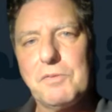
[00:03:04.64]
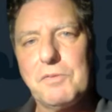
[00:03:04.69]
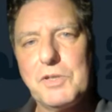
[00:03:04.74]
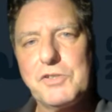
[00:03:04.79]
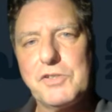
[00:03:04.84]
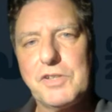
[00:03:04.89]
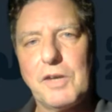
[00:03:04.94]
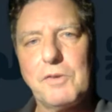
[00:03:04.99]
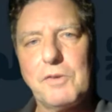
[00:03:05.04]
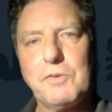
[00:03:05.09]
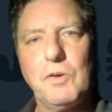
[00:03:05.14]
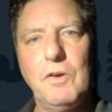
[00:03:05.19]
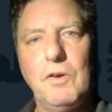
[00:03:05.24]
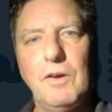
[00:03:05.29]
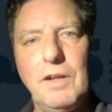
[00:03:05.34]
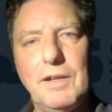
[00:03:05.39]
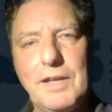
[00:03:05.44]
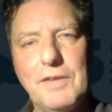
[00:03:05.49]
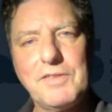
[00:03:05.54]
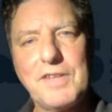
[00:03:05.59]
which they
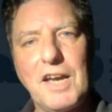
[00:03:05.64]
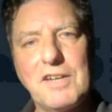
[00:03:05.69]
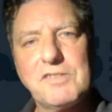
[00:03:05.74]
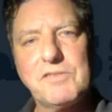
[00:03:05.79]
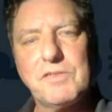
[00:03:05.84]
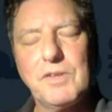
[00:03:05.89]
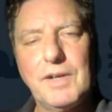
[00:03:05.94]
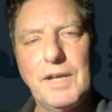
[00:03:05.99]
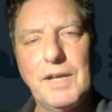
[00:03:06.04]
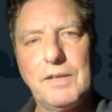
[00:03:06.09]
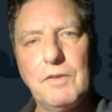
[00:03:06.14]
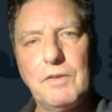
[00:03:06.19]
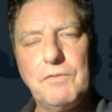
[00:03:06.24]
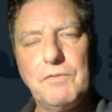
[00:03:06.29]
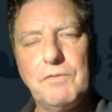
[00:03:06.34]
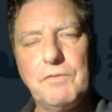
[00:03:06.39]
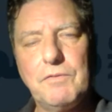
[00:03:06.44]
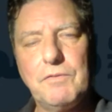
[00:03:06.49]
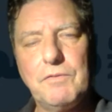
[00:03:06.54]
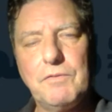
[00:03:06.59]
call industrial
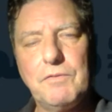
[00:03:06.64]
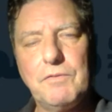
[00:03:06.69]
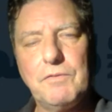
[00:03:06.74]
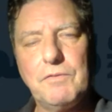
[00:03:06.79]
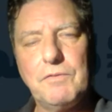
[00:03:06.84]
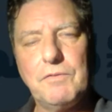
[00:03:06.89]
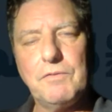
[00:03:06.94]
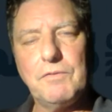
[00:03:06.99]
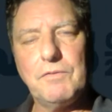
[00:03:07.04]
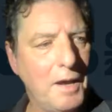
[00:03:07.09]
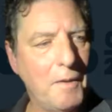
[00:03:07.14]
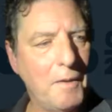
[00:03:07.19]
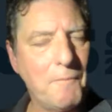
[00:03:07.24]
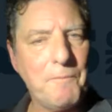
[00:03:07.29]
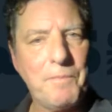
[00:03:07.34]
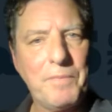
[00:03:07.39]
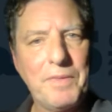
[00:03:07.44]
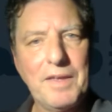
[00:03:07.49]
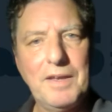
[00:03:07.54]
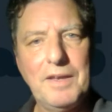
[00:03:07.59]
innovation.
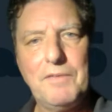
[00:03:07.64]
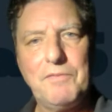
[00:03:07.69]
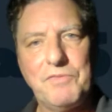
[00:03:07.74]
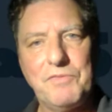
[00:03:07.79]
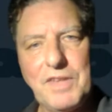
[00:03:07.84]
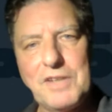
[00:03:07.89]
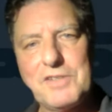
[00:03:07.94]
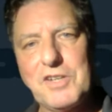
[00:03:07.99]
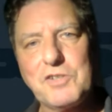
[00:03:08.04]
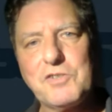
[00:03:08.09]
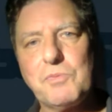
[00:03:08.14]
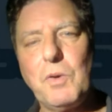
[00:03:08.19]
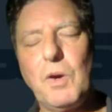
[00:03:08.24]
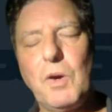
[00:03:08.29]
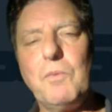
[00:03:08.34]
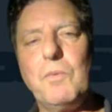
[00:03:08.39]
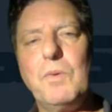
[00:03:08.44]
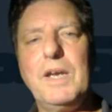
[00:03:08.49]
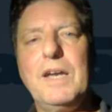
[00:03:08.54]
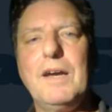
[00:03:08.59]
This is
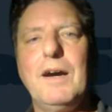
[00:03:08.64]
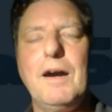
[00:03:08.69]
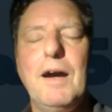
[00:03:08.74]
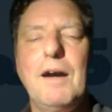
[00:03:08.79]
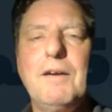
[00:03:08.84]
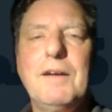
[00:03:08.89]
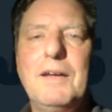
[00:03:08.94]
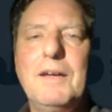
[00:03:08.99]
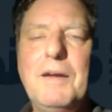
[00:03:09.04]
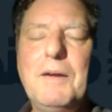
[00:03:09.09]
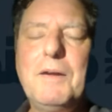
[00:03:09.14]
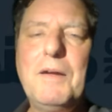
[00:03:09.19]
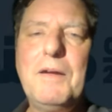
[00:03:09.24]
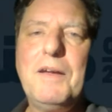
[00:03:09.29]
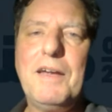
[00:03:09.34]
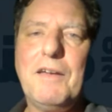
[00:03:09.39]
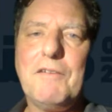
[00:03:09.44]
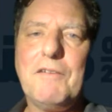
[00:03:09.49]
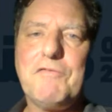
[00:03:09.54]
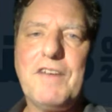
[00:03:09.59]
what we are,
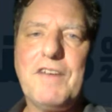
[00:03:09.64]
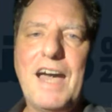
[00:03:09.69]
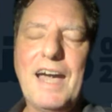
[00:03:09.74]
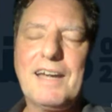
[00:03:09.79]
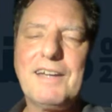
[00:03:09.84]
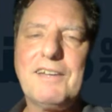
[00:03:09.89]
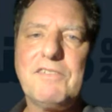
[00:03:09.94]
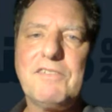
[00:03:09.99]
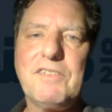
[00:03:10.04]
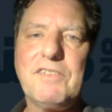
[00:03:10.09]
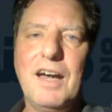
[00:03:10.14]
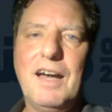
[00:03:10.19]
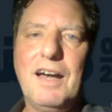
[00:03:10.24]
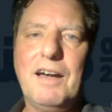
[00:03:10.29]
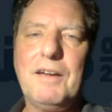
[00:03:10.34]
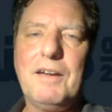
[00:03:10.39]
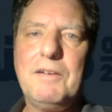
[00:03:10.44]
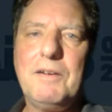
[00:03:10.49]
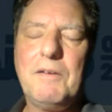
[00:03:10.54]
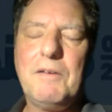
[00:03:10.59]
in fact,
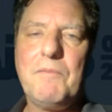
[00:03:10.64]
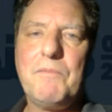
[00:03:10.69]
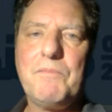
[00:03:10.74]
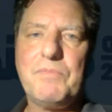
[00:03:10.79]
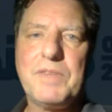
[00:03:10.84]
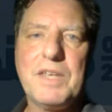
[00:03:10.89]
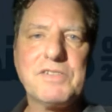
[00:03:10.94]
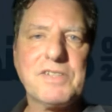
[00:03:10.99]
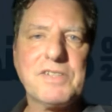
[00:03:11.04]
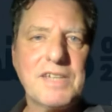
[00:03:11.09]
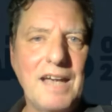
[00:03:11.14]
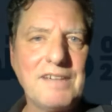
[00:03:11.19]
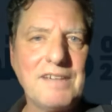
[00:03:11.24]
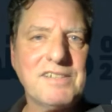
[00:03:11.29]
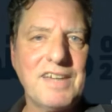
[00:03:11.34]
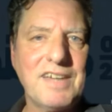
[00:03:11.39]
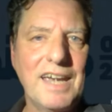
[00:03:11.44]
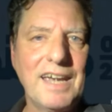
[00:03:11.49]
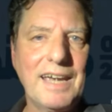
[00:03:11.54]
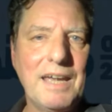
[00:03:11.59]

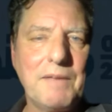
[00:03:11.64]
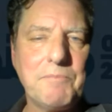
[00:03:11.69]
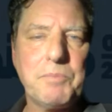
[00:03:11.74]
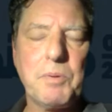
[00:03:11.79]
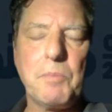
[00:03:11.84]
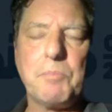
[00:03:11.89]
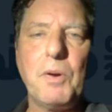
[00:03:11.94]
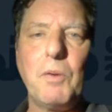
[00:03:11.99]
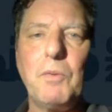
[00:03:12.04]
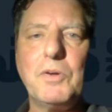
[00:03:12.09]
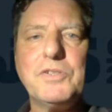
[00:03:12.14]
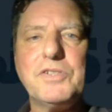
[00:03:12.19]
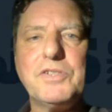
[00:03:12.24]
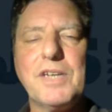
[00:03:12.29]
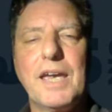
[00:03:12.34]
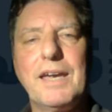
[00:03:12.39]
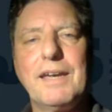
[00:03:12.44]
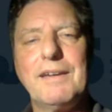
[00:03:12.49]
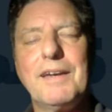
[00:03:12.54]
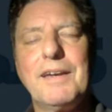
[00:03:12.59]
discussing and
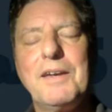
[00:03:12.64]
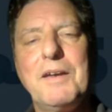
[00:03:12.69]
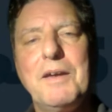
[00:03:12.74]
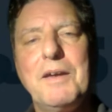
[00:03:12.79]
proposing